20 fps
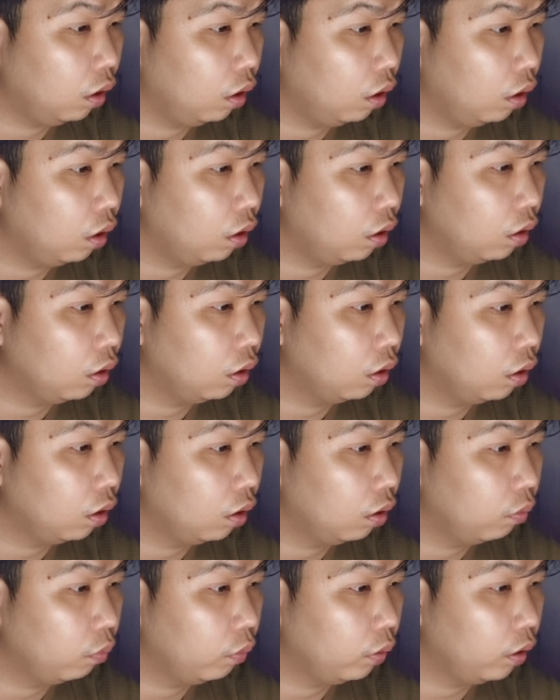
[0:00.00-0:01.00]
And
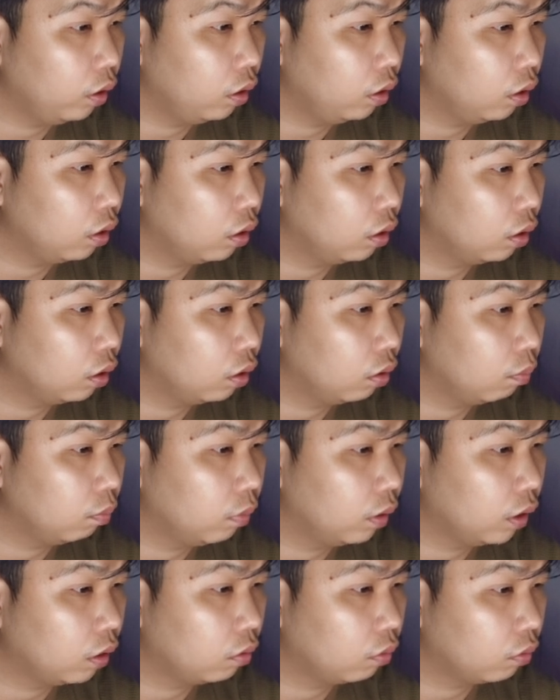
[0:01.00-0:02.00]
then we got the
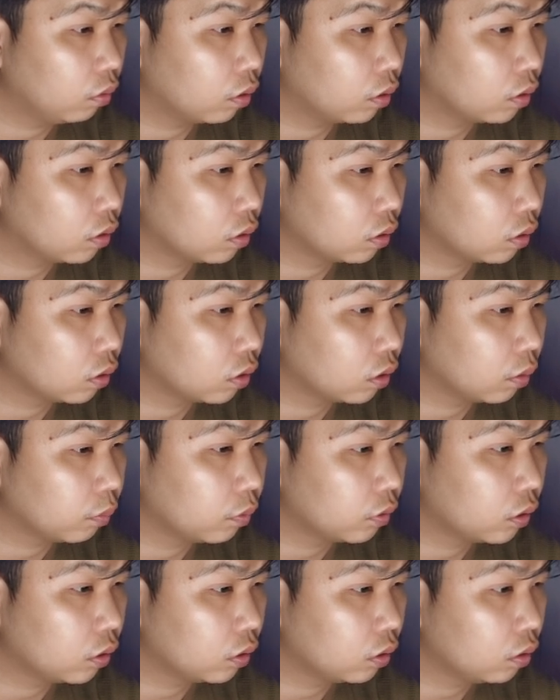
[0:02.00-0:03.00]
back request
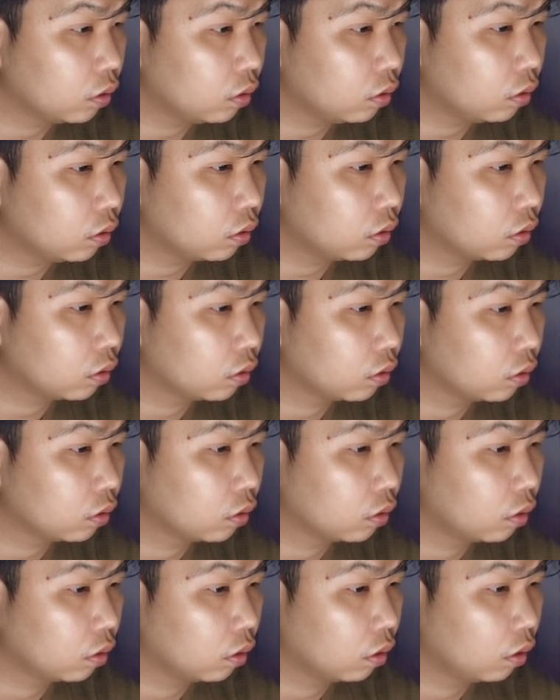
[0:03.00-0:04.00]
exceptions.
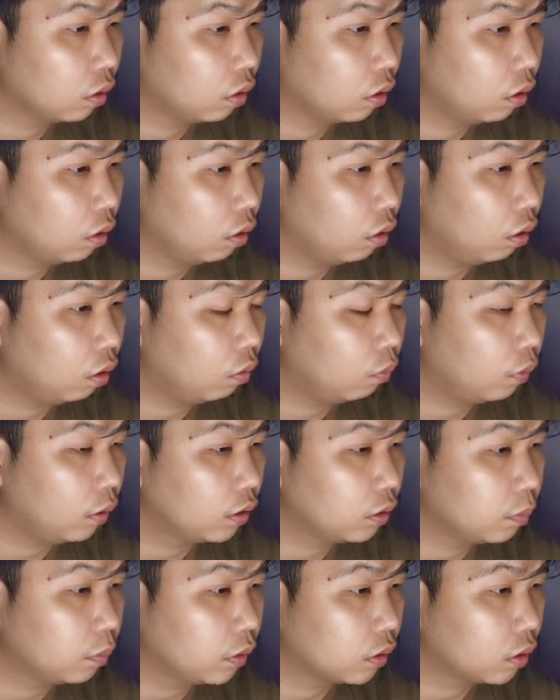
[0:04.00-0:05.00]
Non
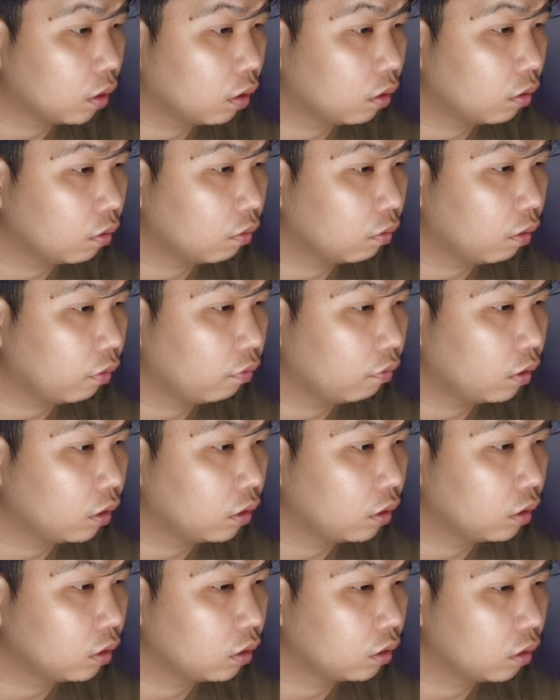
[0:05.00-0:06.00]
white space pattern
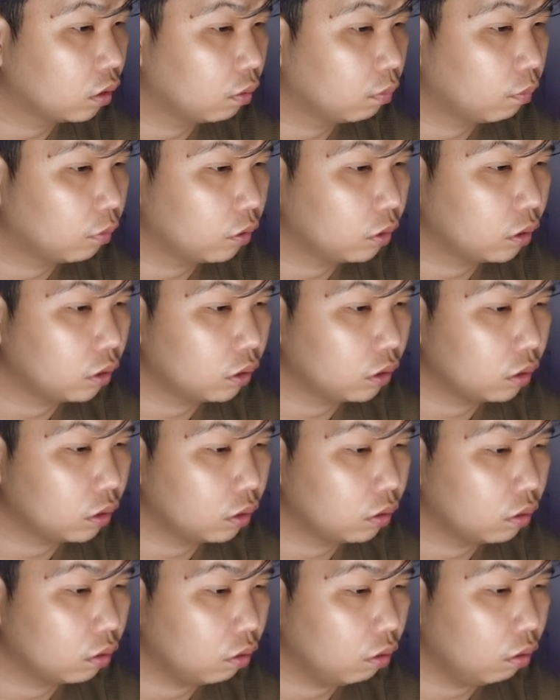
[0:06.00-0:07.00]
after JSON
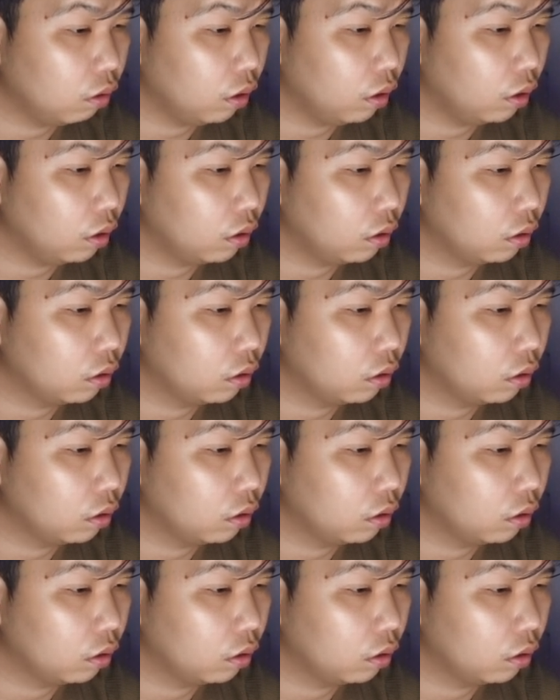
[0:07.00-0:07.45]
positions. All right.